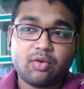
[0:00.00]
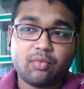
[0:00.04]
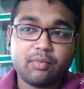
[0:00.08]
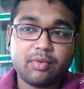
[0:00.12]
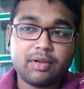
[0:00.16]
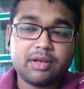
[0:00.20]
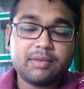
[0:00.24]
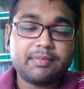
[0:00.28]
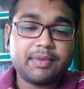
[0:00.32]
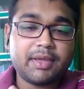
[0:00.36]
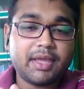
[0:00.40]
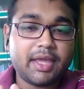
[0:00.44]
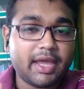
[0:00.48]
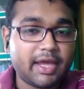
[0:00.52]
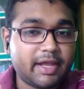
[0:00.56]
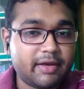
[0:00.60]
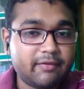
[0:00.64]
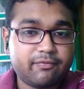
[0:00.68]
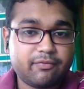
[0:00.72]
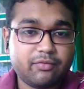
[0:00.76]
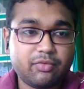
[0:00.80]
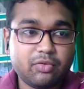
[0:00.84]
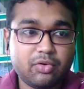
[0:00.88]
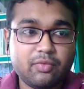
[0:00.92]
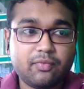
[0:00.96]
will be
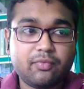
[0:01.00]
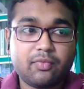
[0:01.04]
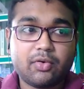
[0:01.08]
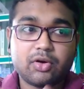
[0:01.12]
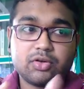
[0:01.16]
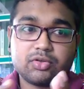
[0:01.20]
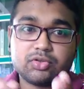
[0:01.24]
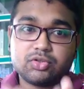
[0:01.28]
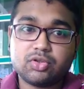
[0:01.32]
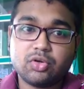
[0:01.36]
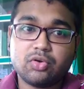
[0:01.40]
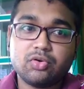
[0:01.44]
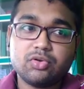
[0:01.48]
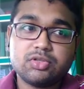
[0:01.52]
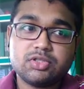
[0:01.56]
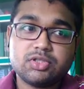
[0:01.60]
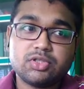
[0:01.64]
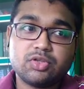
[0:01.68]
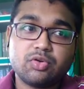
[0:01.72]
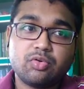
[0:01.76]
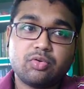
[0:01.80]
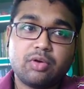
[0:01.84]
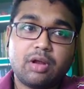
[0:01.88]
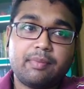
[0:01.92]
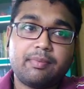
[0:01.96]
helpful for those
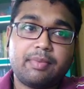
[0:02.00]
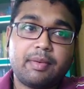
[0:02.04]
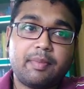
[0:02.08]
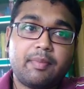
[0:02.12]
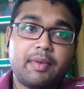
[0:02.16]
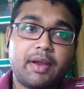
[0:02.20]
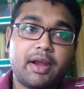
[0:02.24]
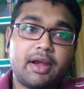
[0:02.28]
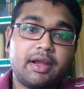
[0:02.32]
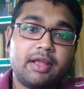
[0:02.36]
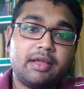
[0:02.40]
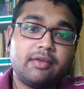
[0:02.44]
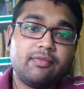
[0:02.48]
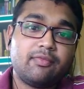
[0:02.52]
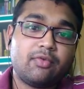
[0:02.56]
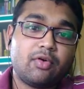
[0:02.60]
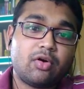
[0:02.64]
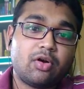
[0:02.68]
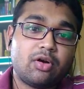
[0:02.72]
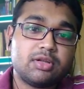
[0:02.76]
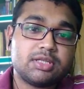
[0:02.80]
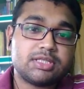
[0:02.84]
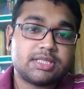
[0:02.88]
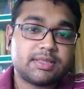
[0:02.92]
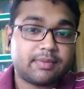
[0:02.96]
who are preparing
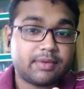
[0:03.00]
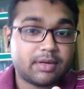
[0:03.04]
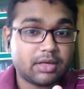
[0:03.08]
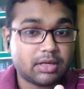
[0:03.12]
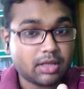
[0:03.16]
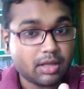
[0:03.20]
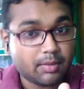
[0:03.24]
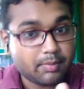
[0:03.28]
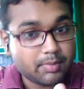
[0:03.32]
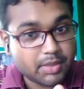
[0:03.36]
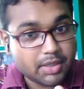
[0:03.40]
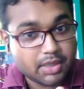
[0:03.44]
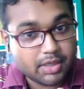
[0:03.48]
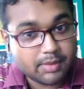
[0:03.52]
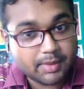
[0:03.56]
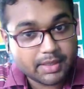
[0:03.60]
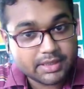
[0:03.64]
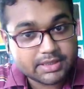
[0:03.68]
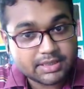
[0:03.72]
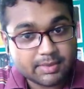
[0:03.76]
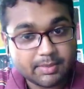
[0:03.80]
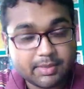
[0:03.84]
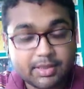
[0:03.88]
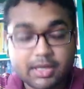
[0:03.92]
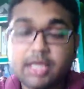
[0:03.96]
for several competitive
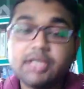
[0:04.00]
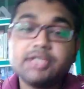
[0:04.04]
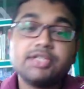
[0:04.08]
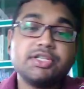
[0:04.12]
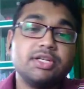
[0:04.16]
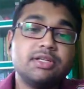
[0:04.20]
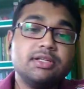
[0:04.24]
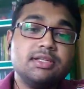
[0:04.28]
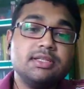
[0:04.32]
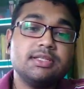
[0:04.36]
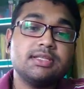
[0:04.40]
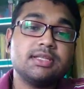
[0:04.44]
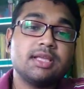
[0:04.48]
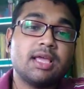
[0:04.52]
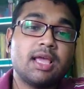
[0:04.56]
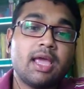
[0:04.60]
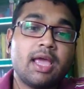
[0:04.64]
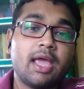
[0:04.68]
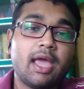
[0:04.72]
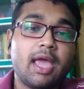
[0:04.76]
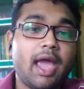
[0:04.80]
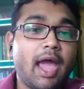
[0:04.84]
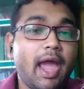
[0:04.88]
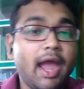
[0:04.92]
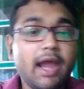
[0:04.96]
examinations
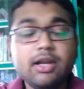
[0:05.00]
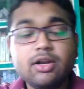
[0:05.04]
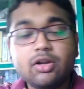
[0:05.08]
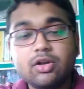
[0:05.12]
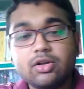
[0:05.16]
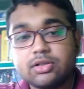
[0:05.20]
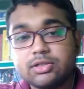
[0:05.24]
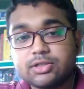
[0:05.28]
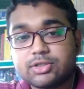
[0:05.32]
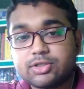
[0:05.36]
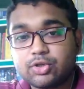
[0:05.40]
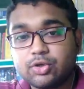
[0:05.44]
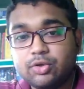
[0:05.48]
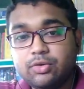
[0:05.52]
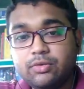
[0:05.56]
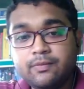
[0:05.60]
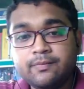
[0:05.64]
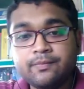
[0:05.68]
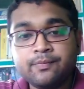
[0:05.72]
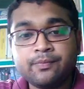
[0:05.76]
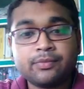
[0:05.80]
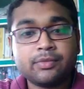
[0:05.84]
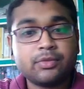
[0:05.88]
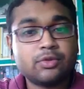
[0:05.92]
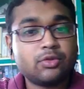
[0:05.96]
and also
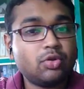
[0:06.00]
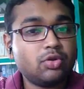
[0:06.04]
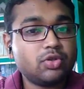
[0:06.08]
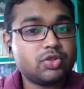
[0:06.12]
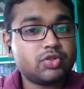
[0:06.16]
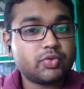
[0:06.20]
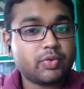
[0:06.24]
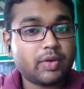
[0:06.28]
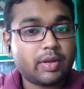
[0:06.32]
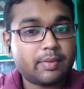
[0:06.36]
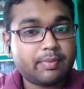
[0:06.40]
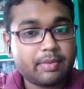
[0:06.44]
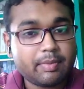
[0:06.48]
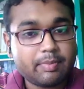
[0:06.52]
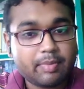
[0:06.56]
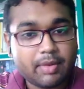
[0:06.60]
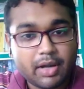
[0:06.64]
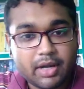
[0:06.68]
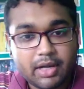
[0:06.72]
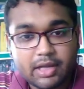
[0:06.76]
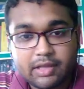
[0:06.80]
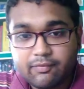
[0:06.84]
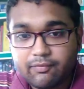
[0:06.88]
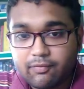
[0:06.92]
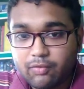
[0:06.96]
those who are
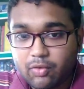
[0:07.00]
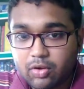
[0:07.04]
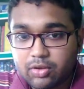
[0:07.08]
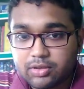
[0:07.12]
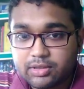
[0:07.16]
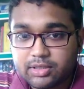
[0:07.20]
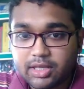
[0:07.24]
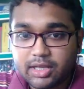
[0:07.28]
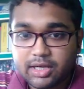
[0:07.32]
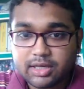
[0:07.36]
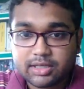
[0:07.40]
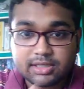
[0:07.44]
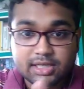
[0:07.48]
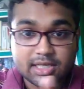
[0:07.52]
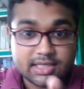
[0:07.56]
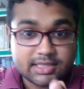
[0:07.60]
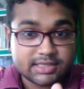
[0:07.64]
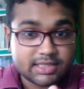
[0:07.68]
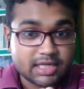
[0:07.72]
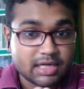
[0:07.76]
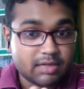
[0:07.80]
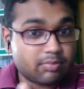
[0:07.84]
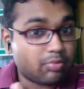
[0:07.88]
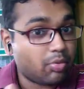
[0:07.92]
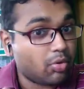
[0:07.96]
preparing for their
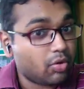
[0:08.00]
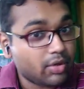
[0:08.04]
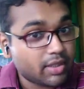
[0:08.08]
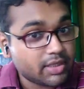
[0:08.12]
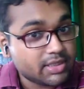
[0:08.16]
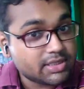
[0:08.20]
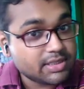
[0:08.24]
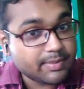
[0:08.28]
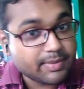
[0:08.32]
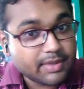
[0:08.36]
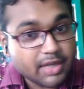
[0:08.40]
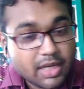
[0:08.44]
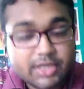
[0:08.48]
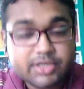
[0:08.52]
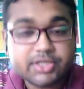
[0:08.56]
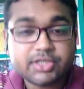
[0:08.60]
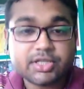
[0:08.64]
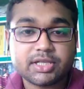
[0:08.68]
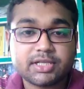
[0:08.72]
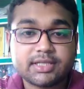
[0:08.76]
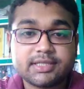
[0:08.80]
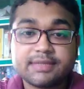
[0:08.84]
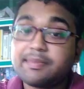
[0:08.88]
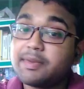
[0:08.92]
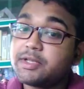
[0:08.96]
class 10 board
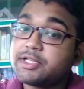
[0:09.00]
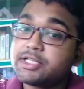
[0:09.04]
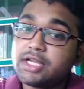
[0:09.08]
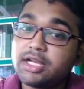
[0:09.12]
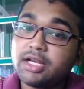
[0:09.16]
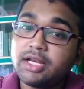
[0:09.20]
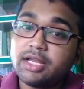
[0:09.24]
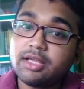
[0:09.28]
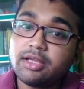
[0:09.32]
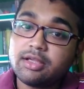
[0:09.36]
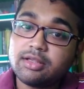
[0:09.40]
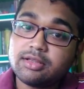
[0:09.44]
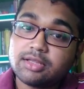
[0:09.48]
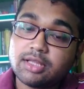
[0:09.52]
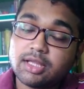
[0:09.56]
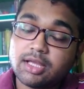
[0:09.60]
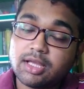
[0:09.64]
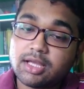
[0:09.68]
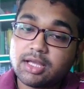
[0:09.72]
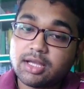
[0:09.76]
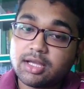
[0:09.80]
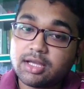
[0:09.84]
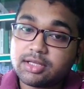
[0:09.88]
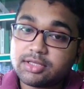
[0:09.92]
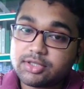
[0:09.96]
examinations, especially
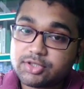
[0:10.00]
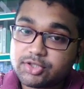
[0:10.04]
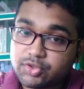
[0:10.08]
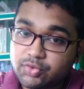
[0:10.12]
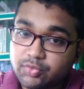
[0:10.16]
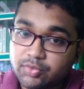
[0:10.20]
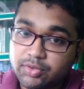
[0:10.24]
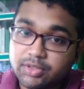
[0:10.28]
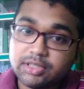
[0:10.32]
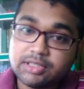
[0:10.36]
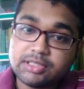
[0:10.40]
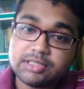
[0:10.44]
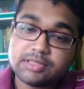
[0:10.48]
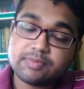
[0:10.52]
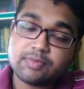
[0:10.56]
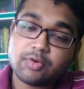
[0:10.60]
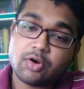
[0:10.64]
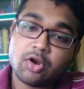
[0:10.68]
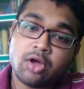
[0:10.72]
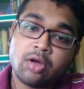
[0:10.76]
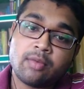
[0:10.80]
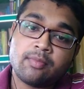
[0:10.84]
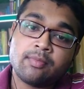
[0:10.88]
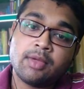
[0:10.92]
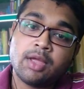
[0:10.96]
the students
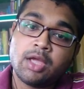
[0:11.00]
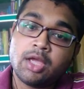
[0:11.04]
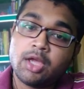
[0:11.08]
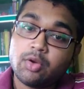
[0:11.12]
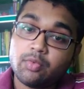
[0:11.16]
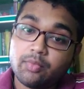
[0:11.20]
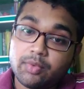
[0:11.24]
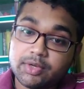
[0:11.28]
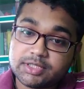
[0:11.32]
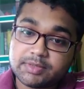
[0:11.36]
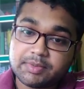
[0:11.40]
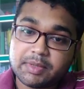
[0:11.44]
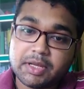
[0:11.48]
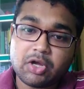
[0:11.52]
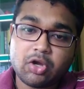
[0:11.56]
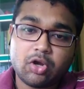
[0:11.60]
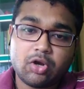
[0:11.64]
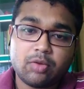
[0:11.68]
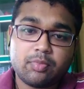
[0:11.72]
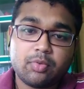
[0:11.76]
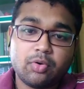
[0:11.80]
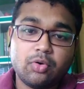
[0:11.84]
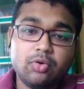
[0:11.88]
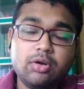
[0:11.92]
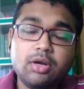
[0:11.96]
from West
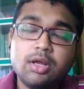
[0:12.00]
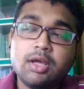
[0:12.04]
Bengal board.